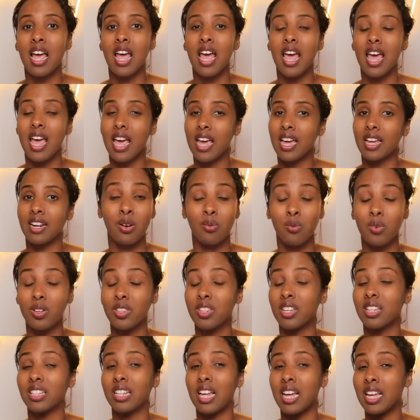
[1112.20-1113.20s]
and with
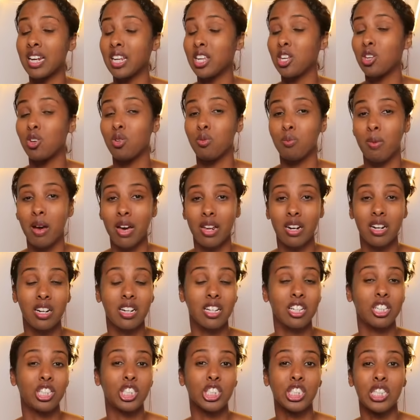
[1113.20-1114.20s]
it any
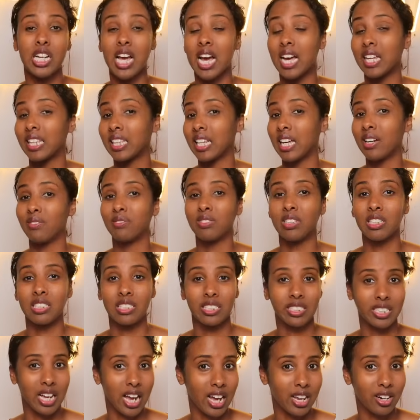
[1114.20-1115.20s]
humanity she had left
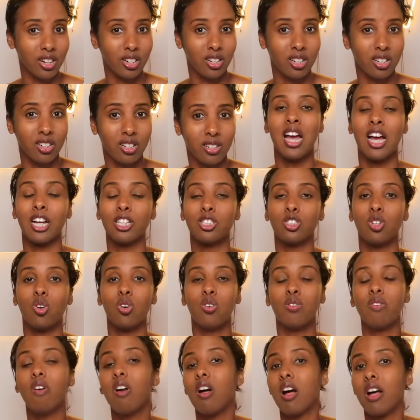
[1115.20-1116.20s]
inside her. And so
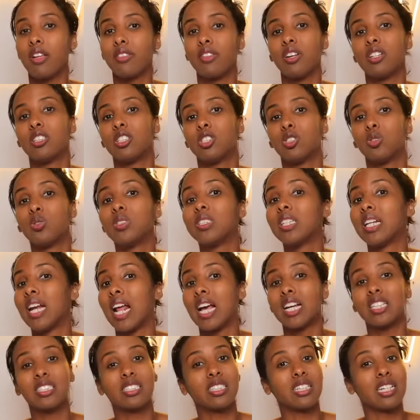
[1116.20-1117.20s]
overall, I thought this was an
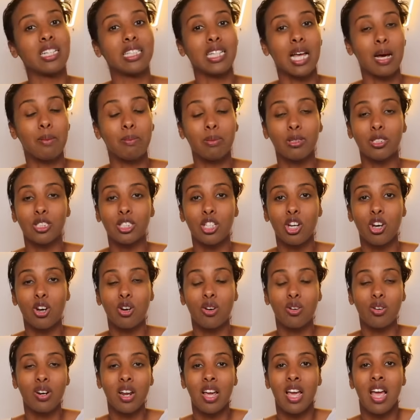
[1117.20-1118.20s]
excellent
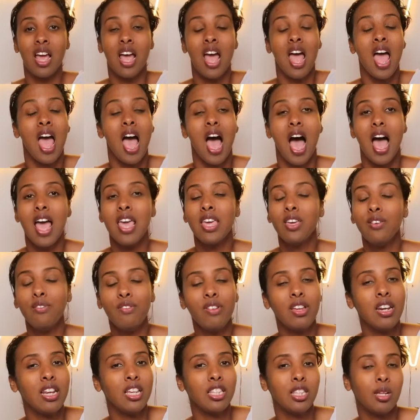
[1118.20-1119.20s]
episode.
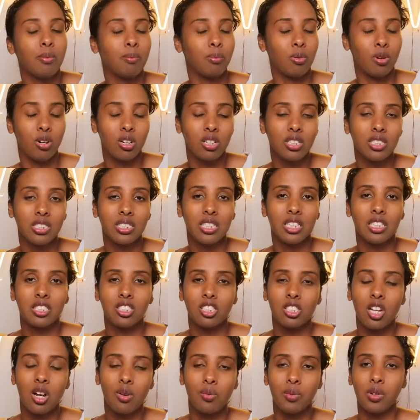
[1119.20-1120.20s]
Even in the books,
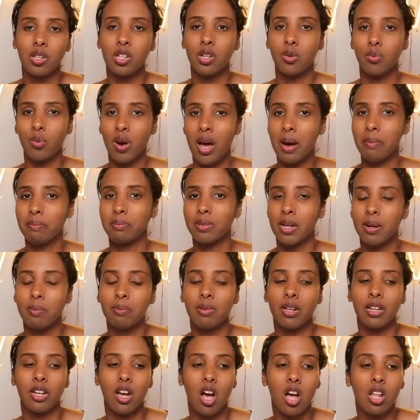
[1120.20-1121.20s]
it's not really wrapped
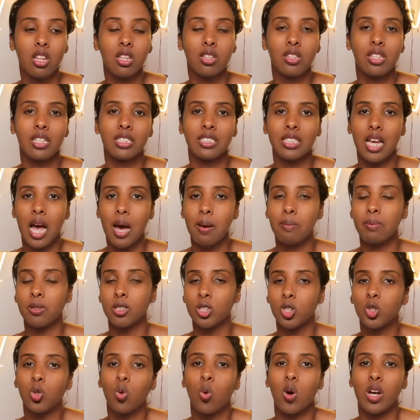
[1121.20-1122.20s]
up. Like all of this
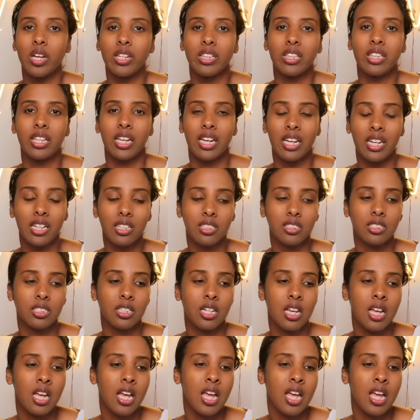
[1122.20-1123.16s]
happens quite late.